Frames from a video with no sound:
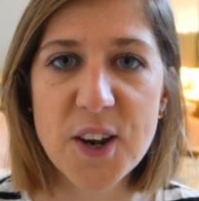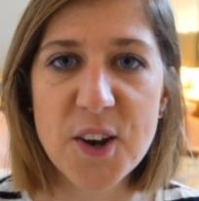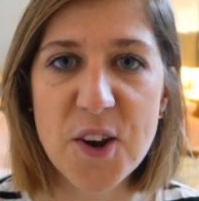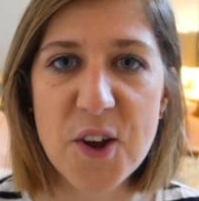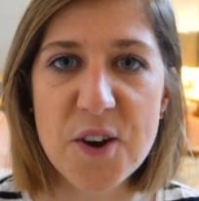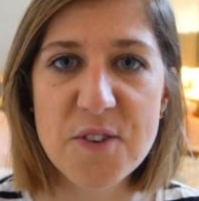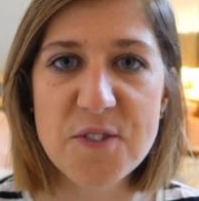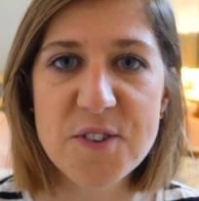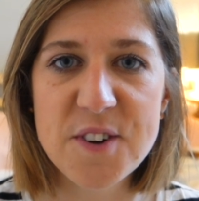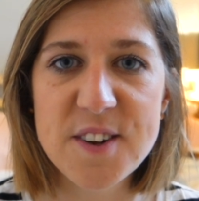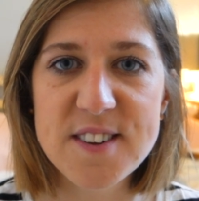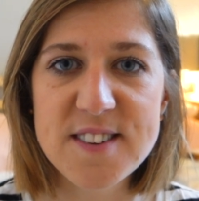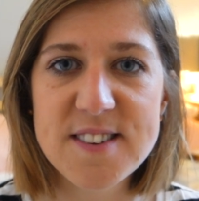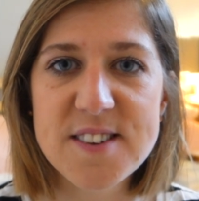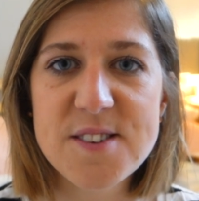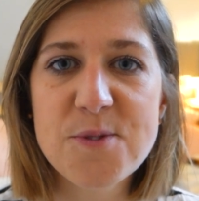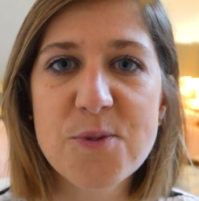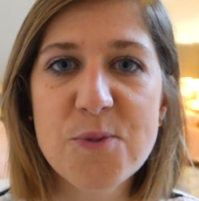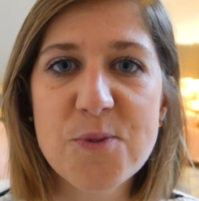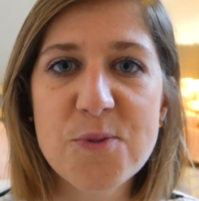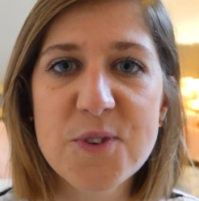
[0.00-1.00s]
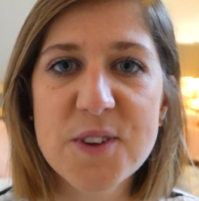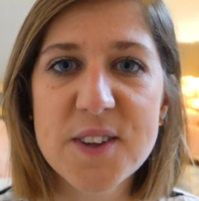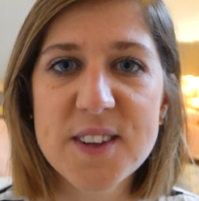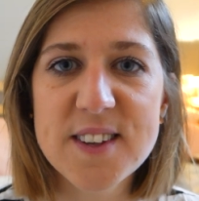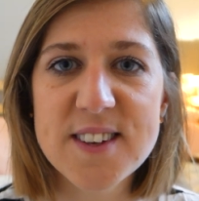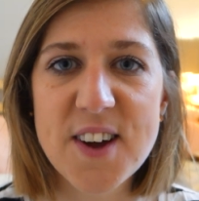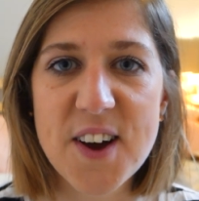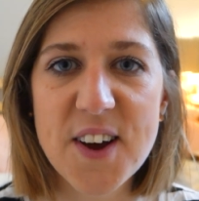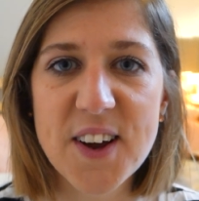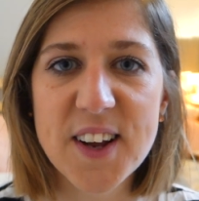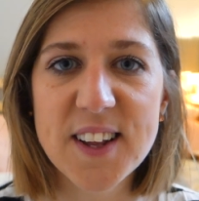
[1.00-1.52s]
nervous
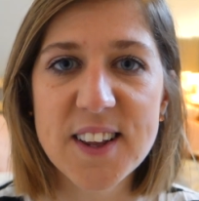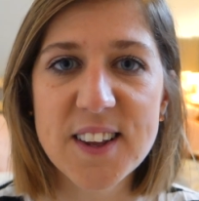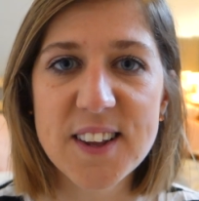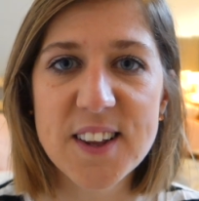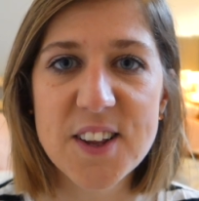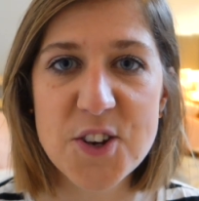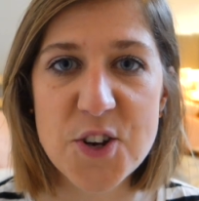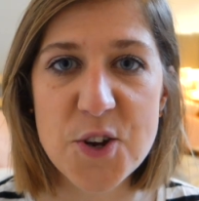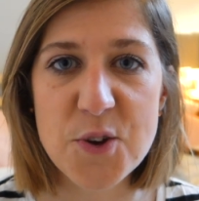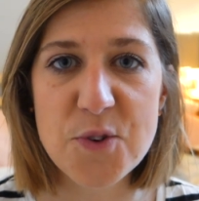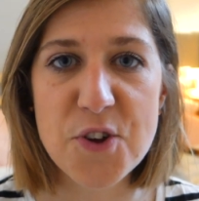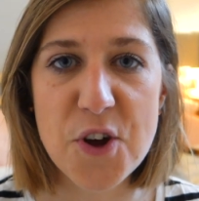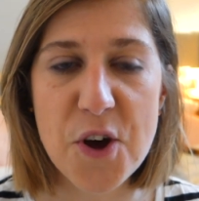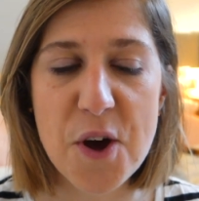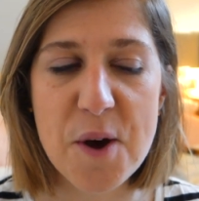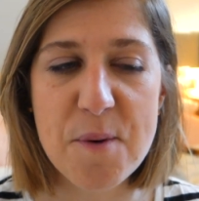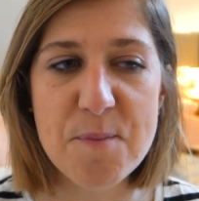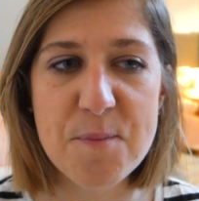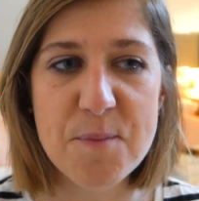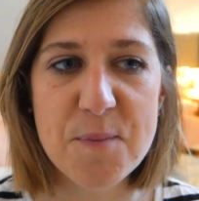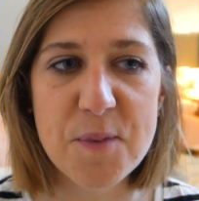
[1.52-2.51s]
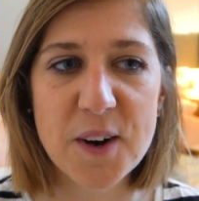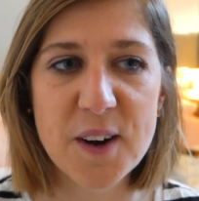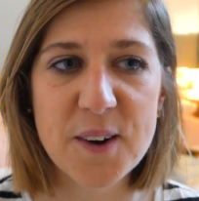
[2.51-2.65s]
starting the new term.